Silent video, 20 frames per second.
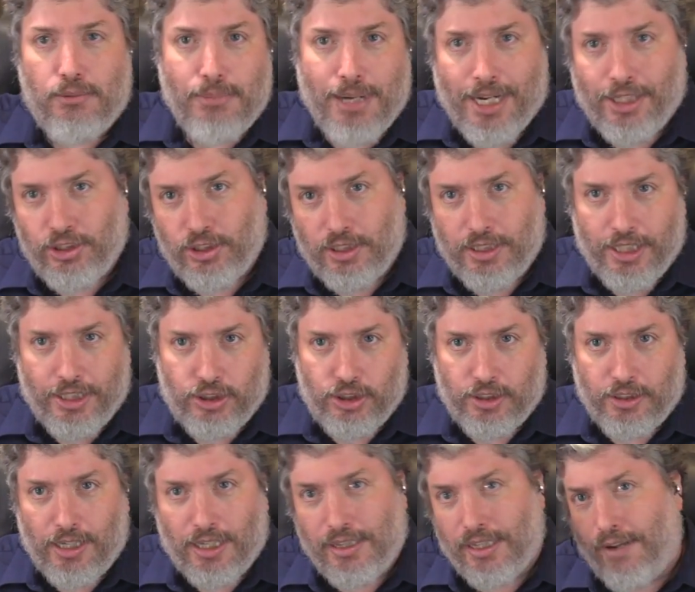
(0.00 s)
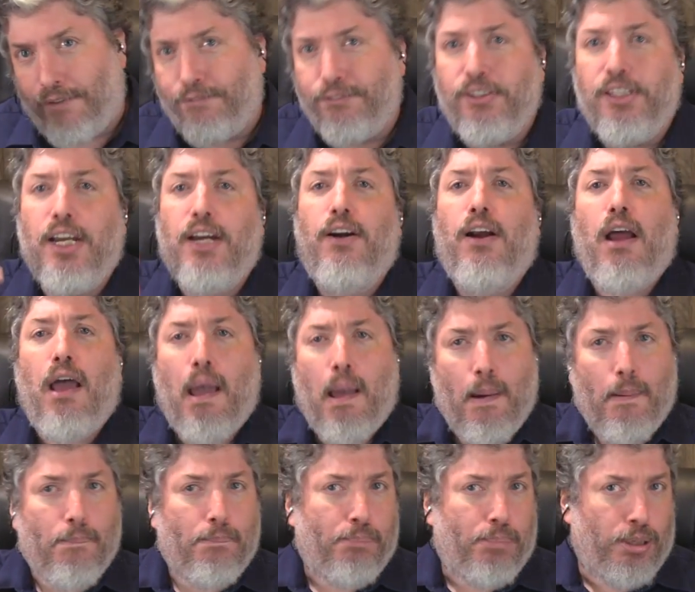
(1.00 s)
imagination and their, from their
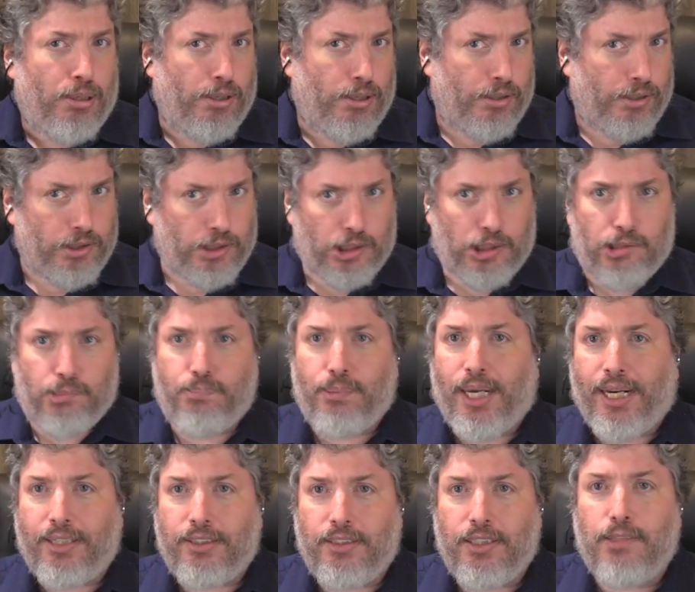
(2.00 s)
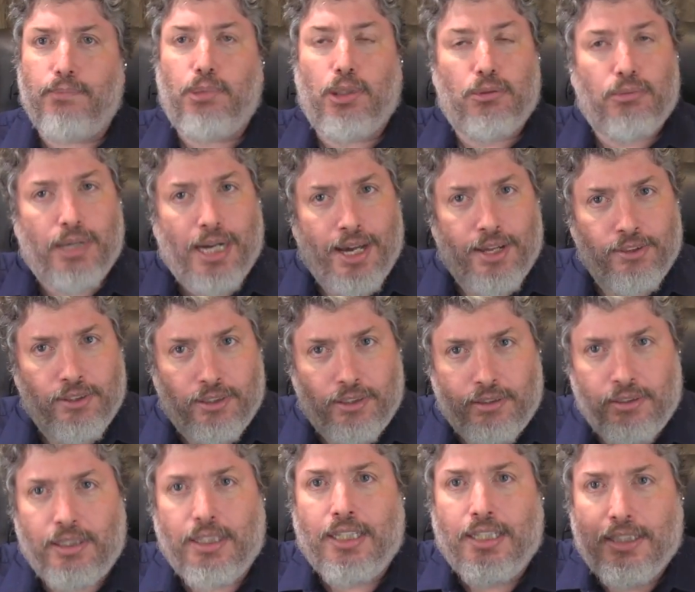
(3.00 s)
perspective, but
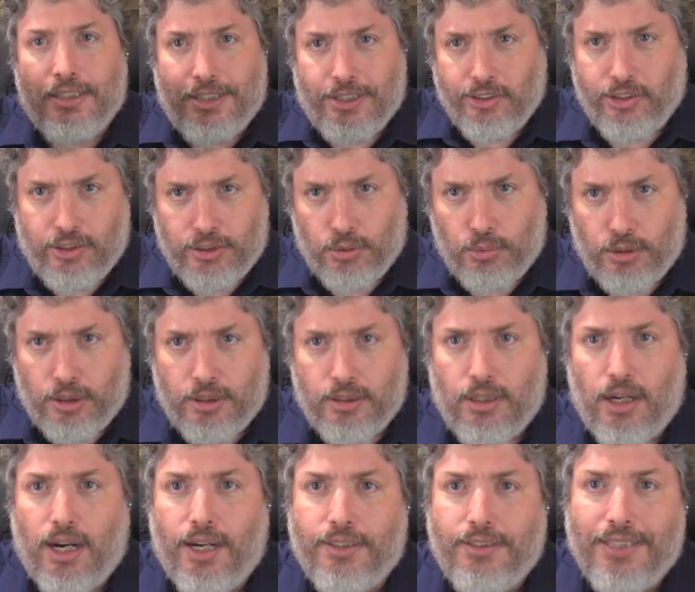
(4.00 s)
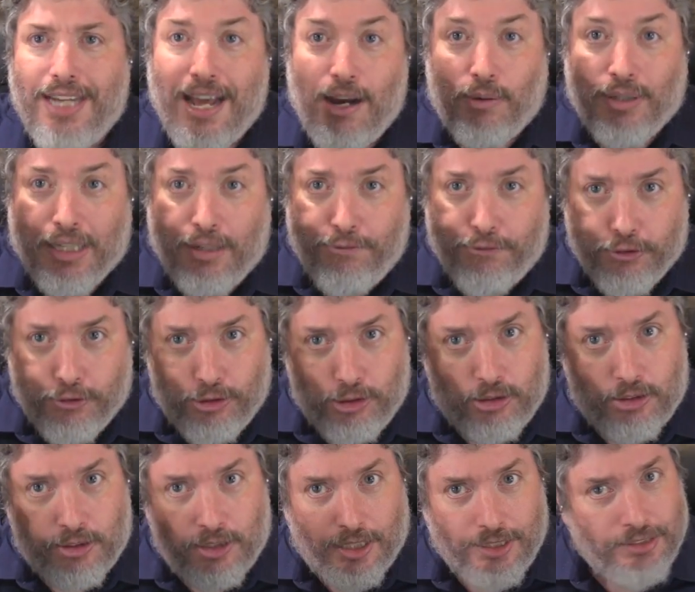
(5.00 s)
rather this is the Word of God. Now, if you
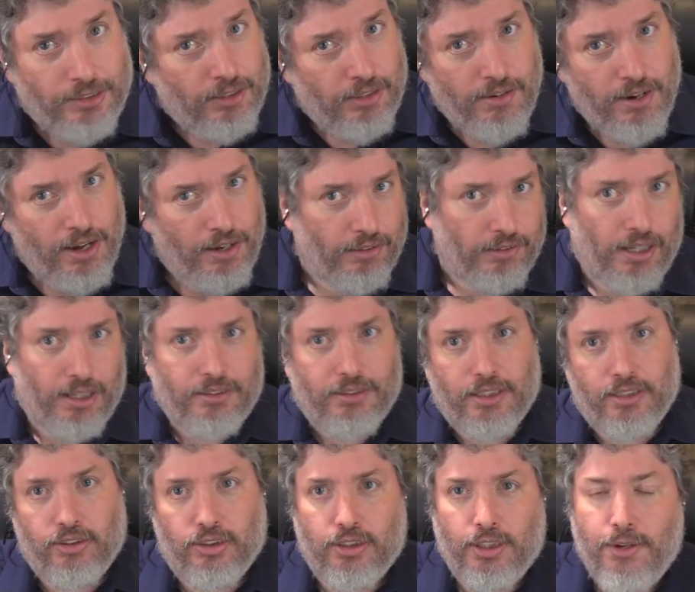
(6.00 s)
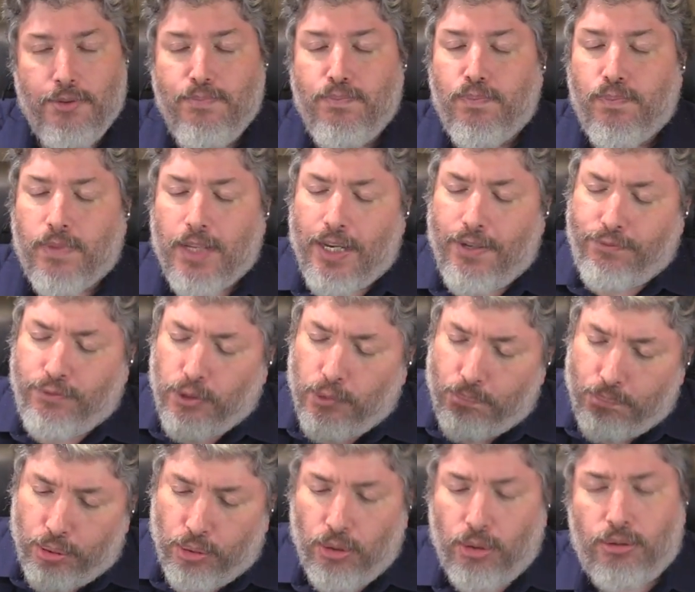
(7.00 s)
study enough like this, if you
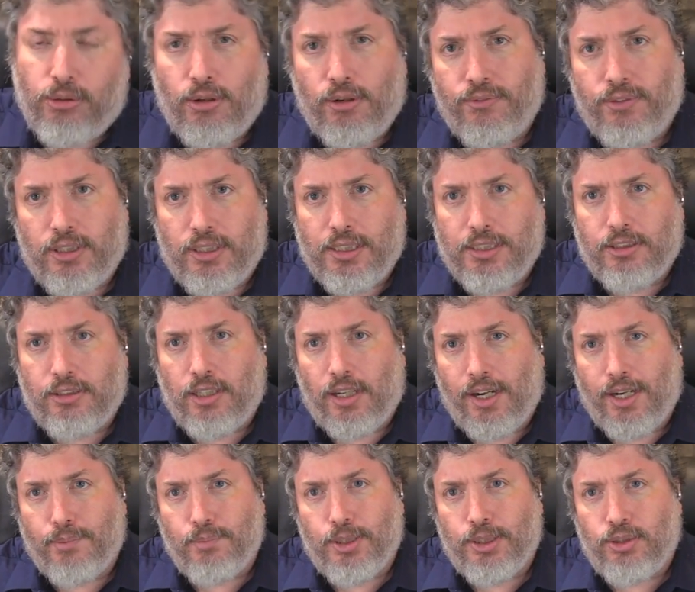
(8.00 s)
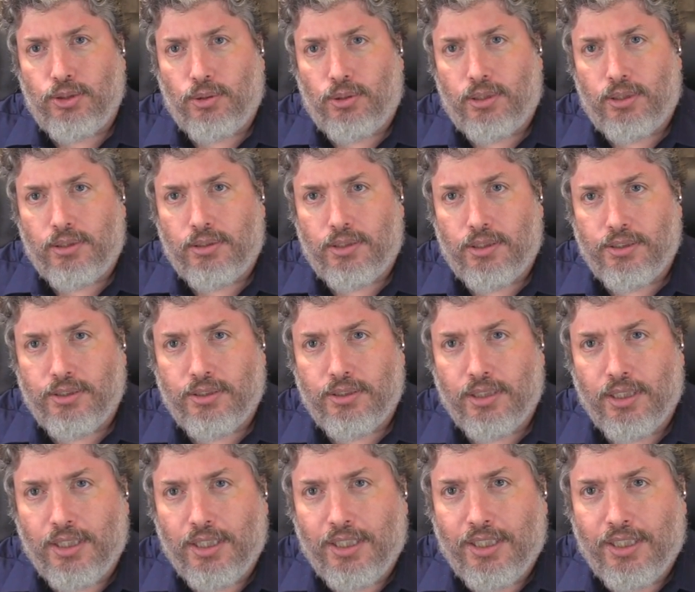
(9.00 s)
pour over these timeless oracles,